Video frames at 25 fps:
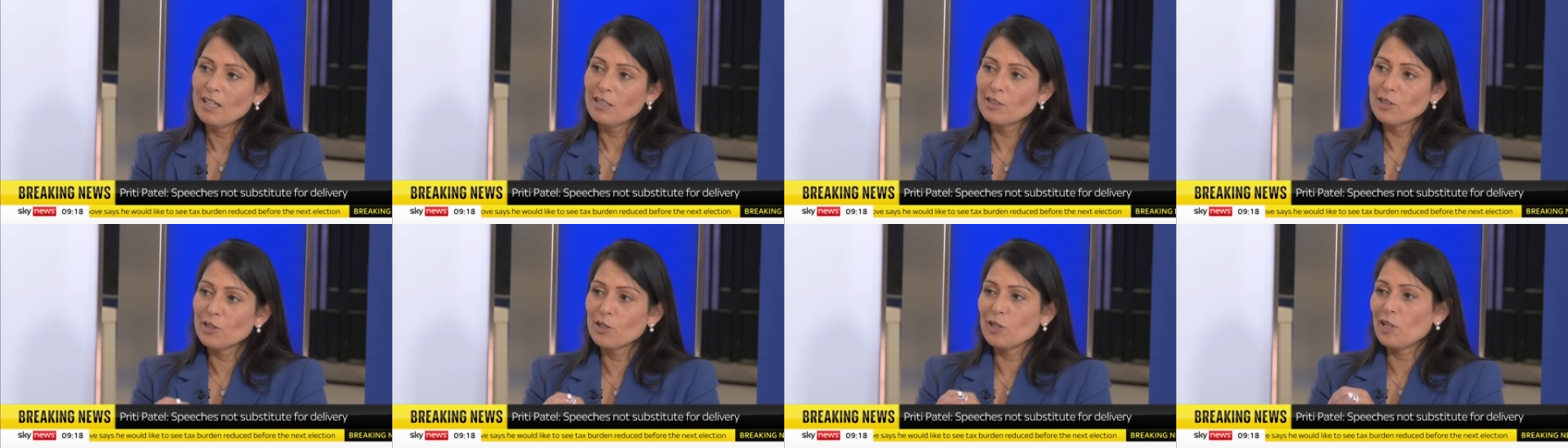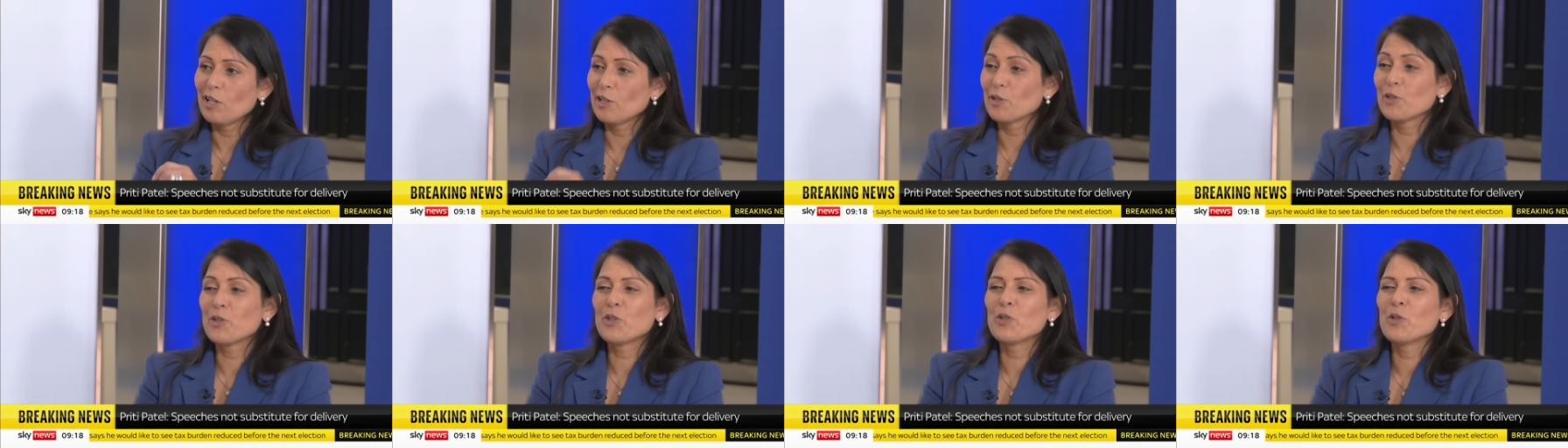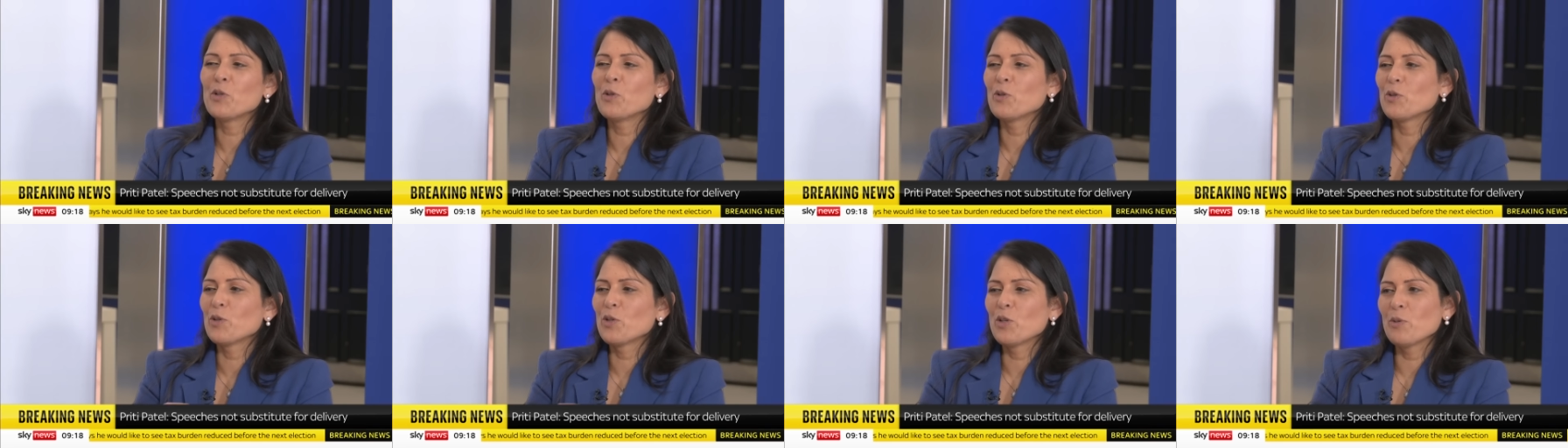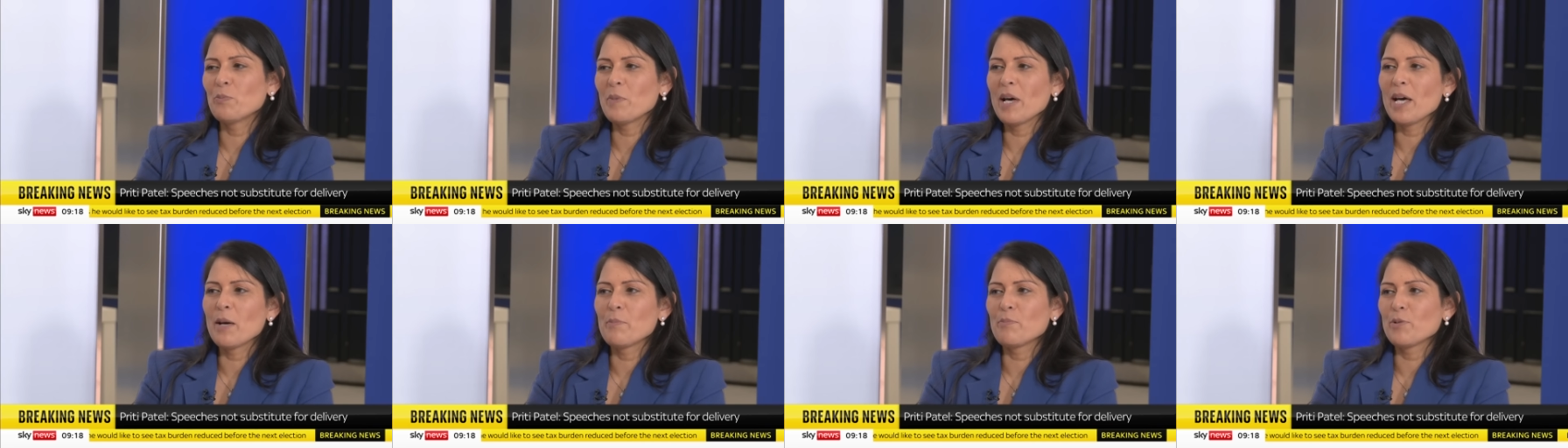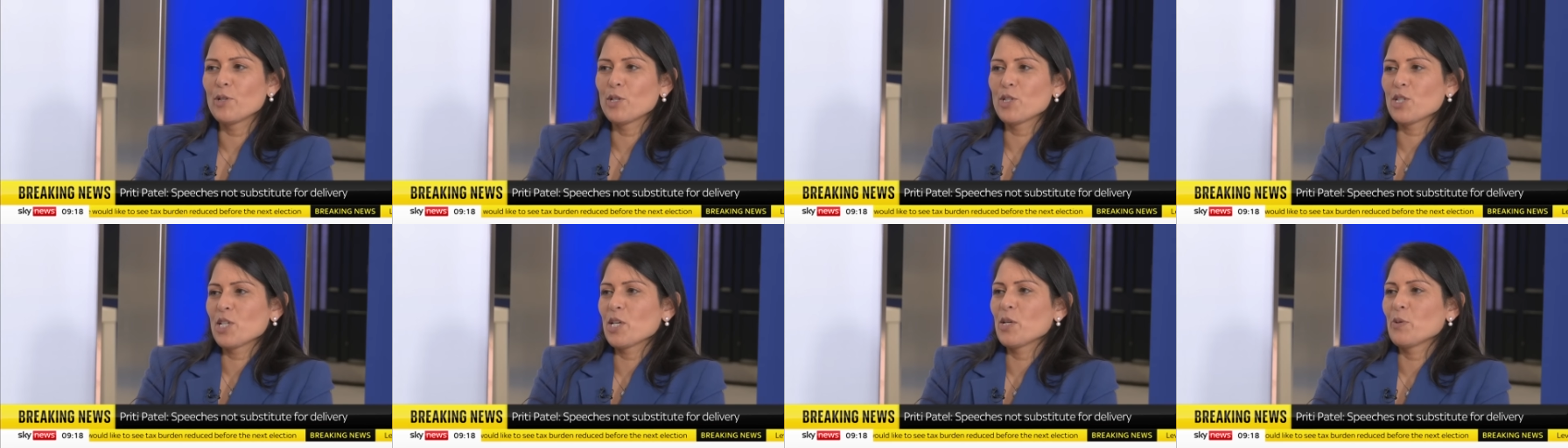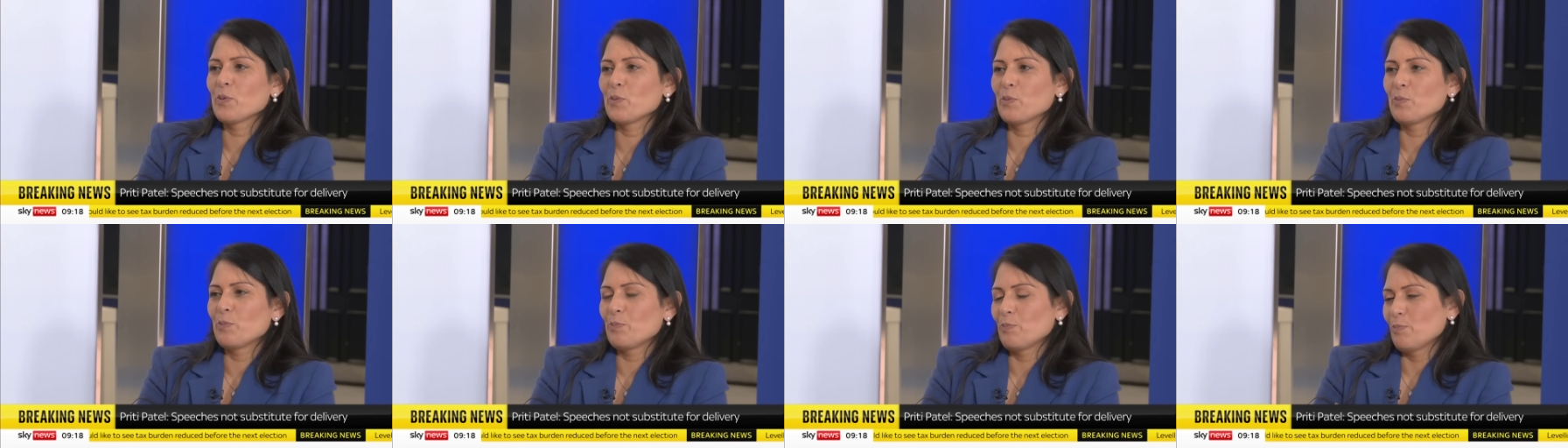you, you may appreciate
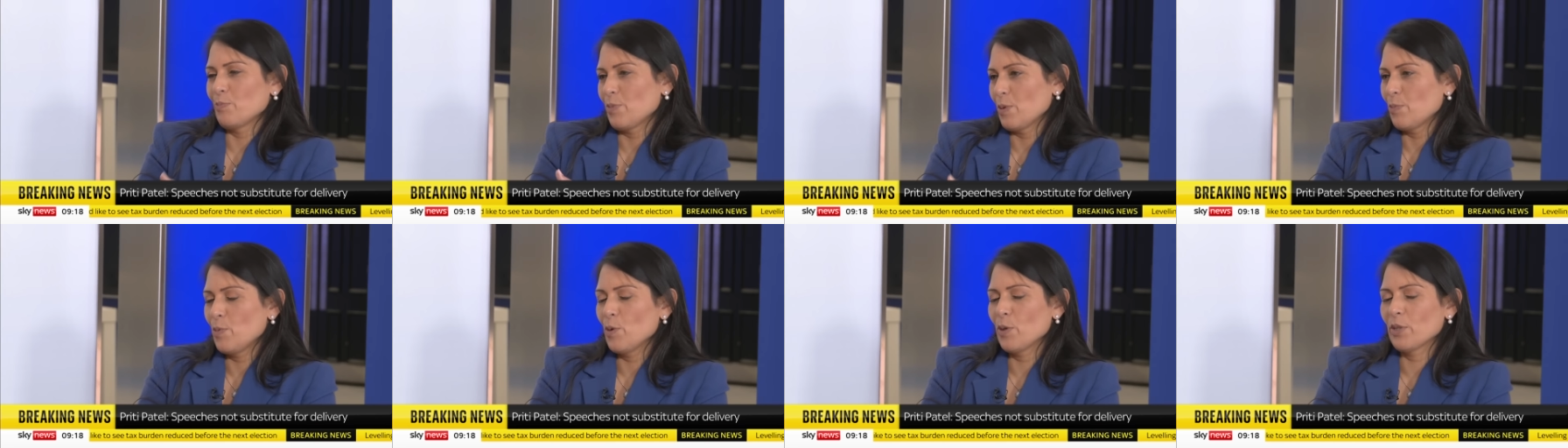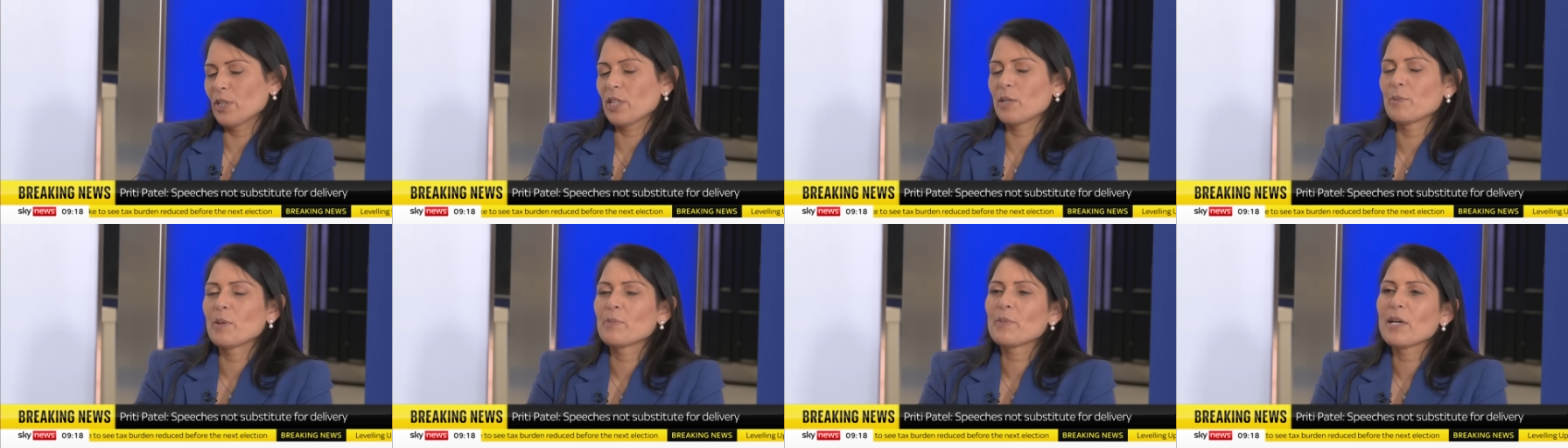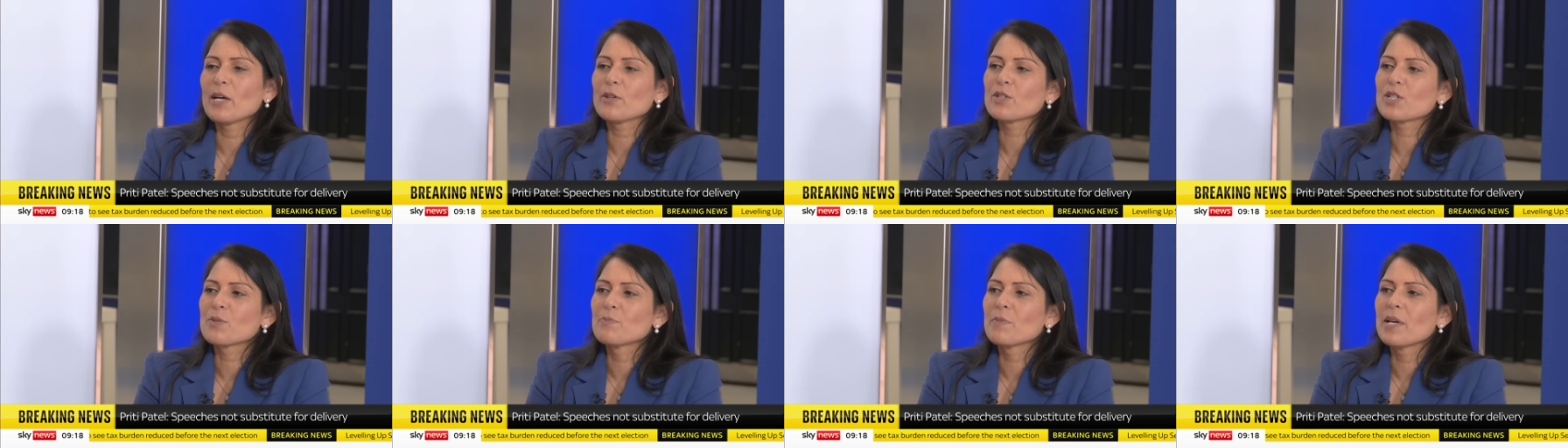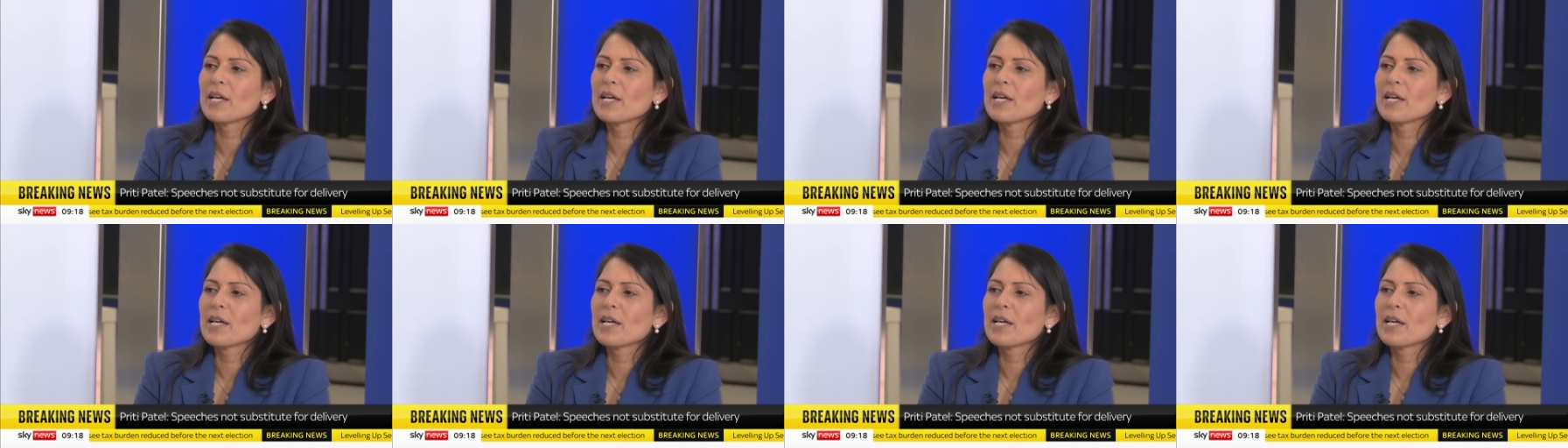the point that I'm about to